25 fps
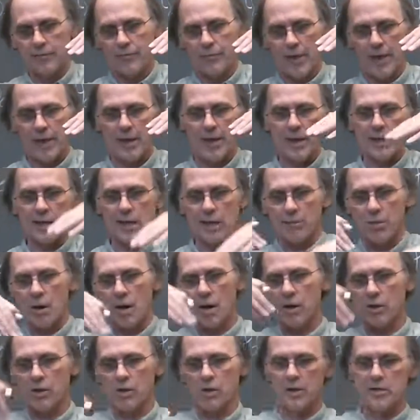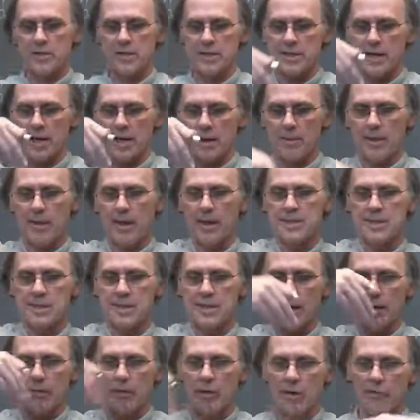an antiparticle is the same thing as
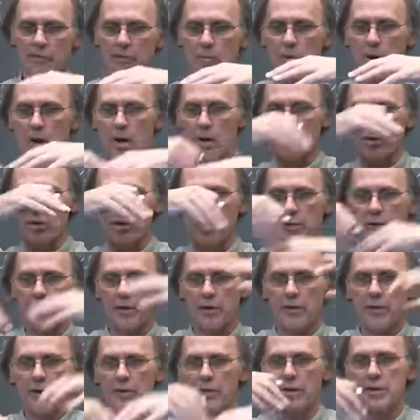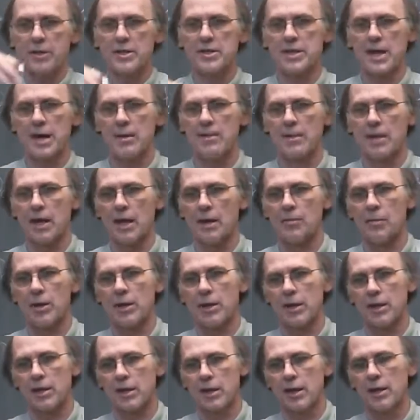getting rid of a particle. They're the same thing. But
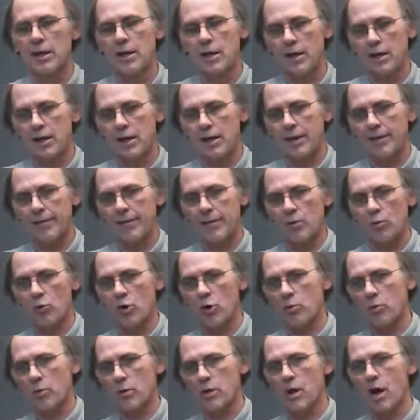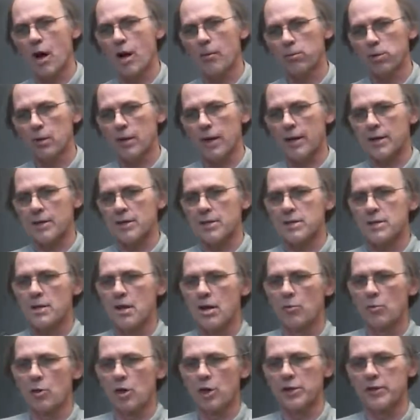if you work with complex
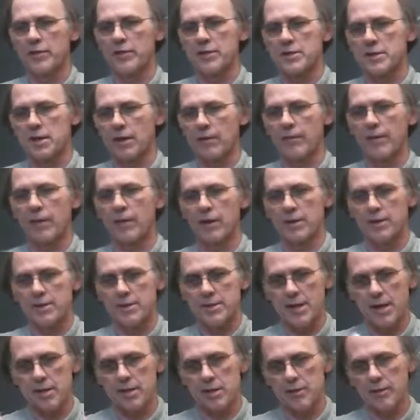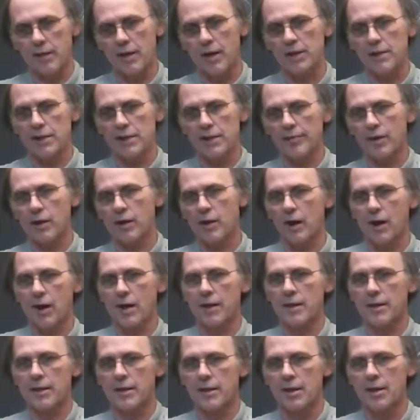relativistic fields, then you've got different
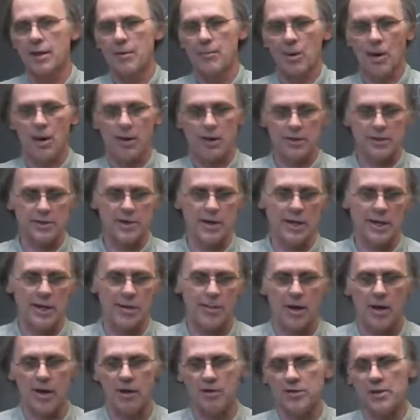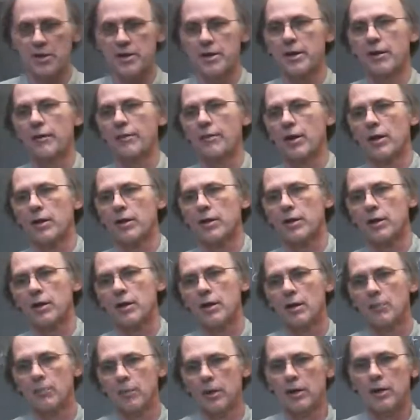kind particles. Antiparticles are different.
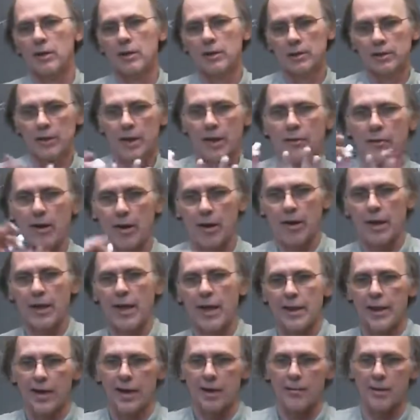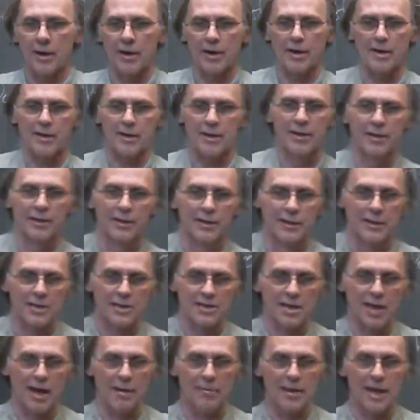But anyway, I think I better
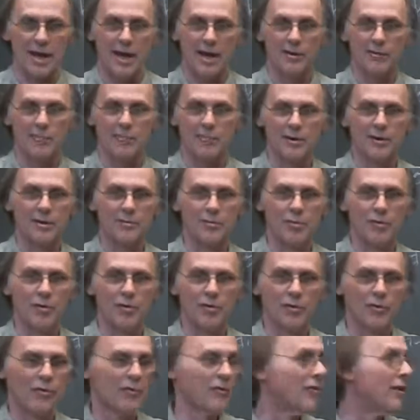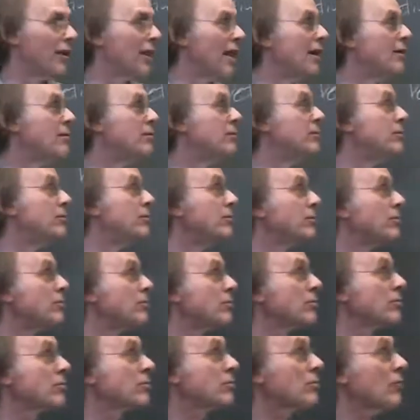stop now for. Yeah.
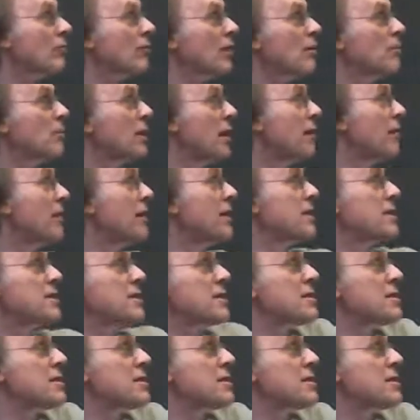But anyway, this